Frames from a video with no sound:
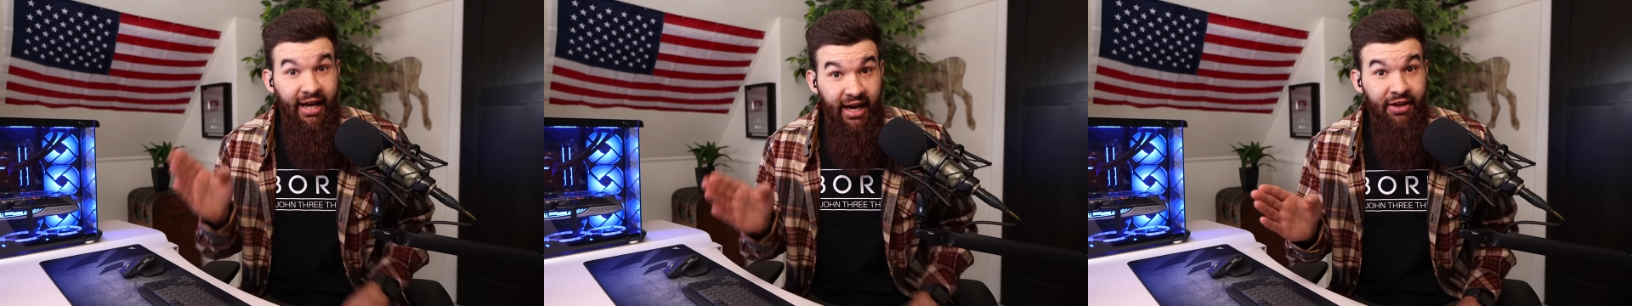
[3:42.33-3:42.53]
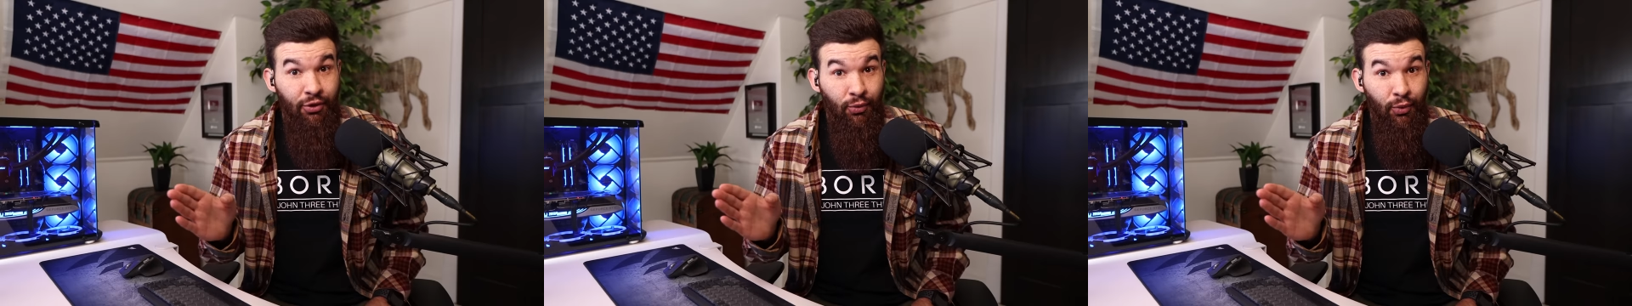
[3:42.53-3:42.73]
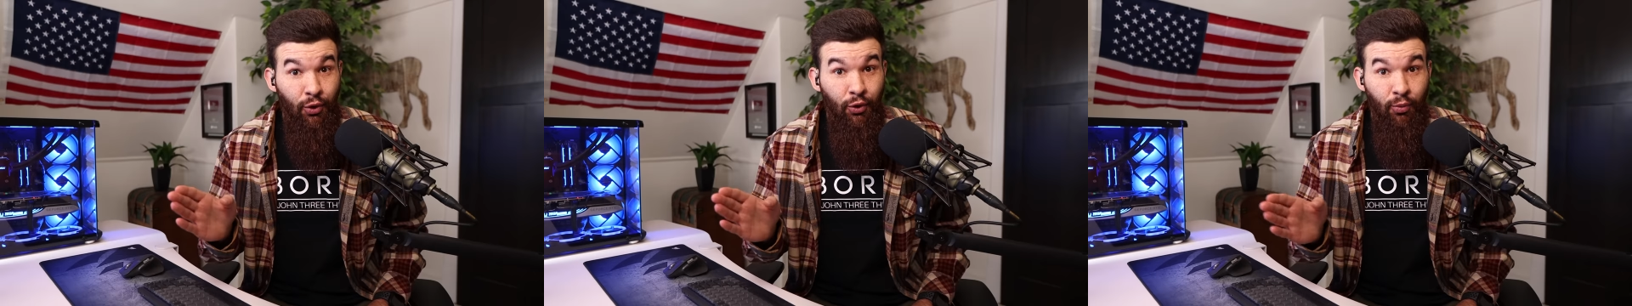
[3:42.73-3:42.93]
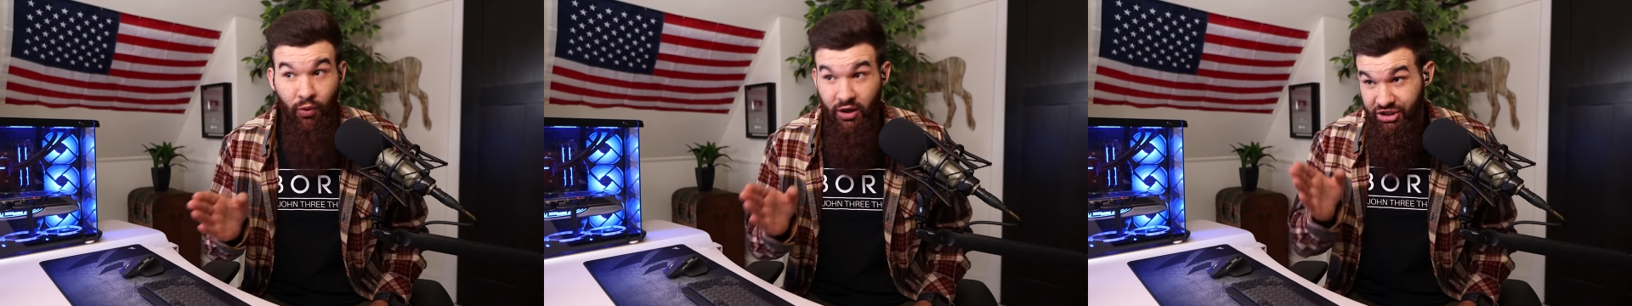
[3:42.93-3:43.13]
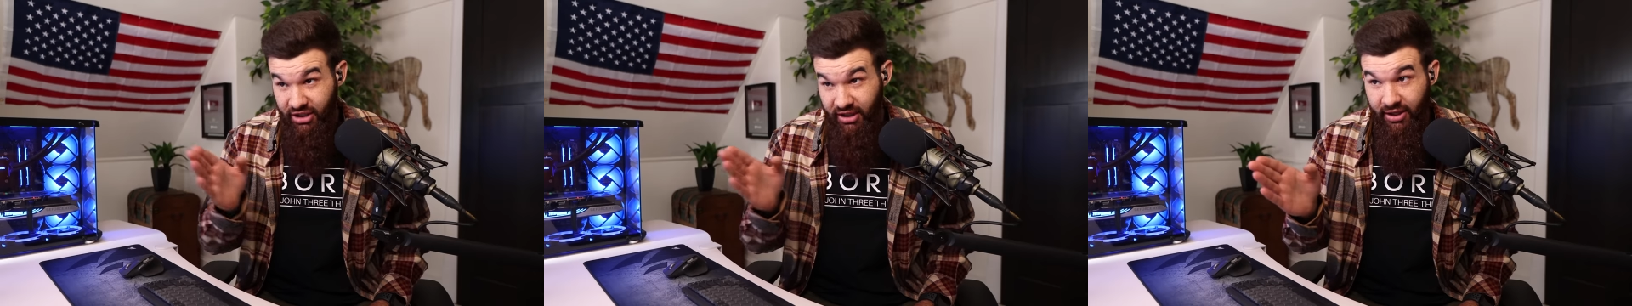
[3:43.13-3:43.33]
in the room,
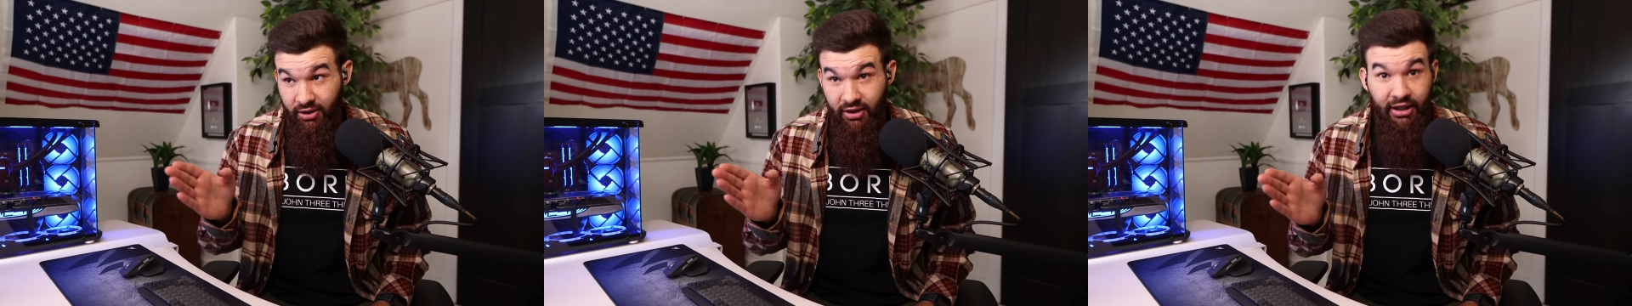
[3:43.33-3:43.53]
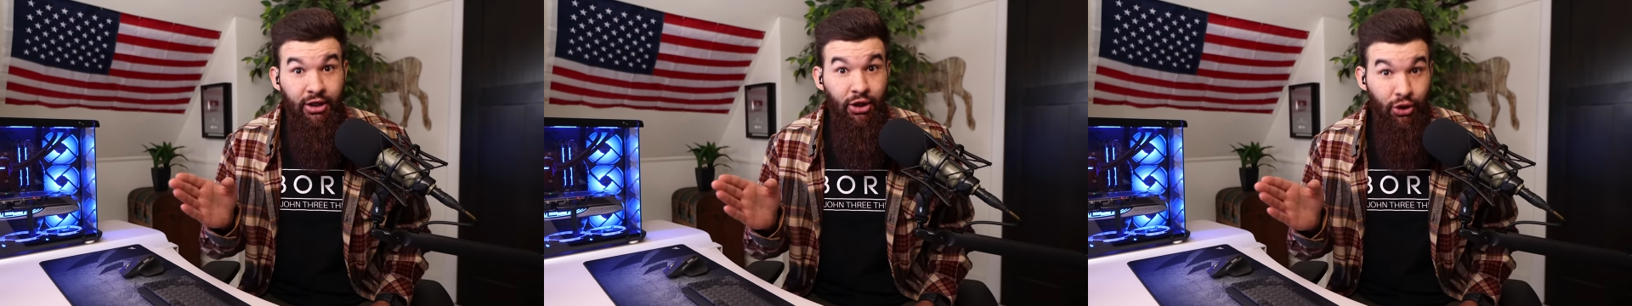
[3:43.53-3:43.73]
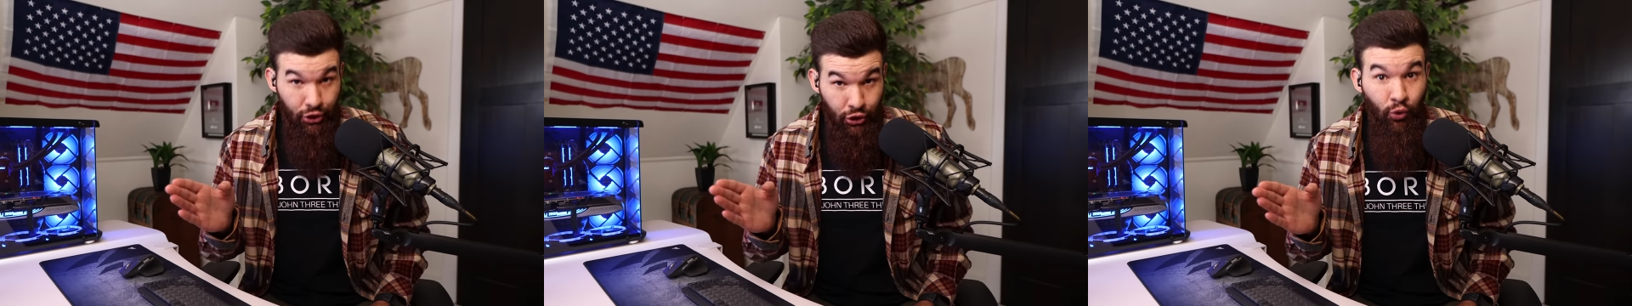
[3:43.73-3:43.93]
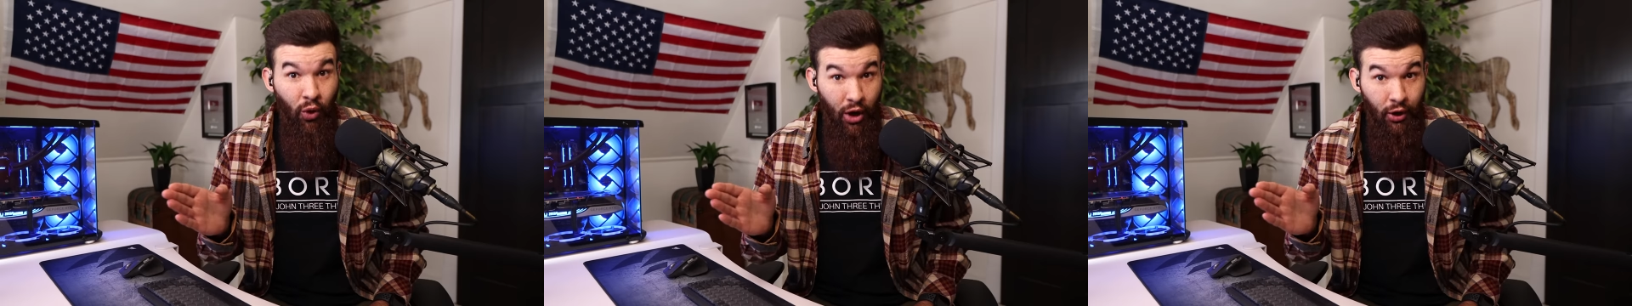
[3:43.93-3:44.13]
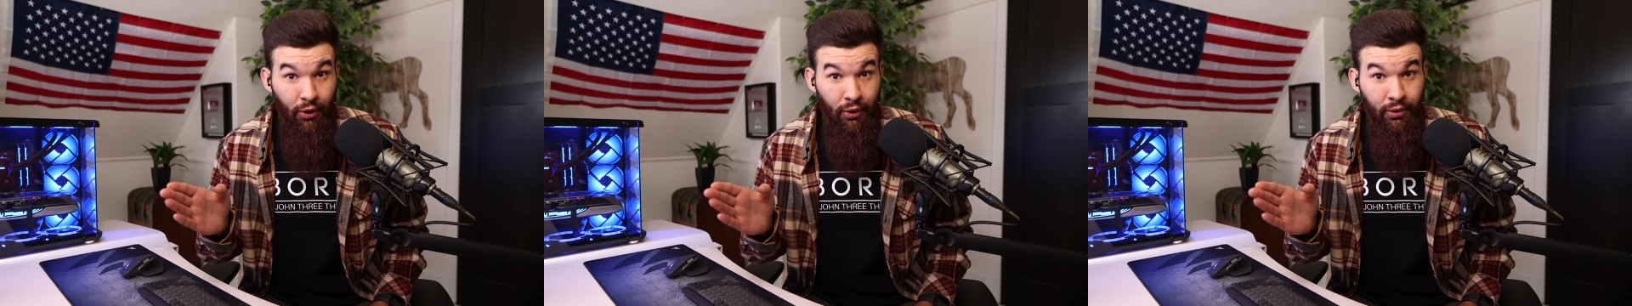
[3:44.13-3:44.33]
which clearly you
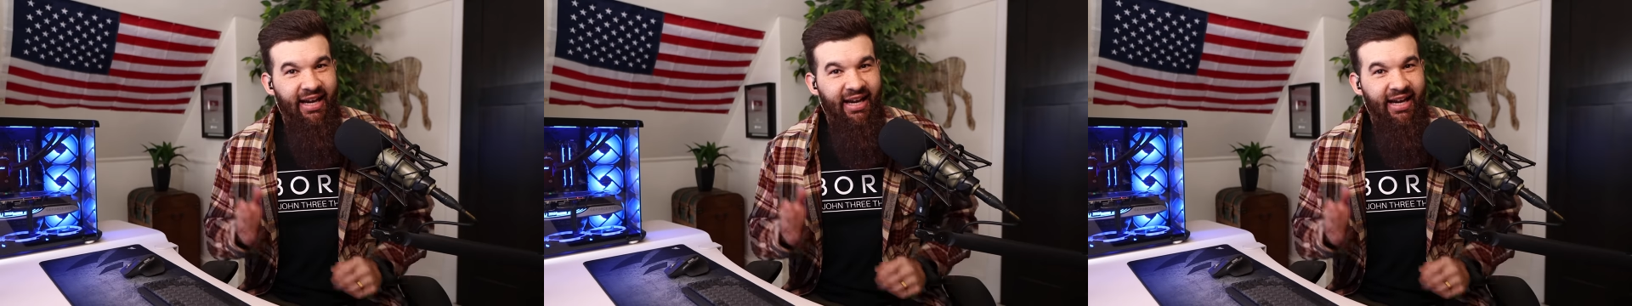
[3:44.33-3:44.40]
were.